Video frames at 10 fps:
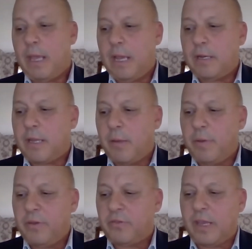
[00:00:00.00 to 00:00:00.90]
and can
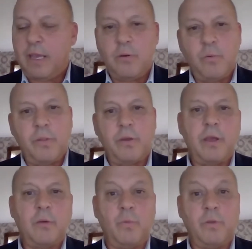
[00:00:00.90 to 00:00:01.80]
be scanned with
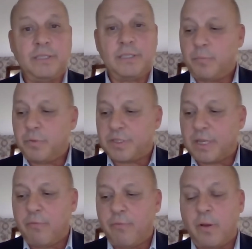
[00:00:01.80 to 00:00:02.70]
a simple
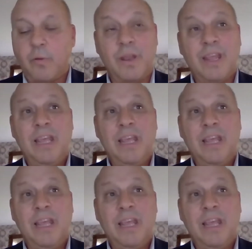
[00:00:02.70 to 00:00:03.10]
cell phone,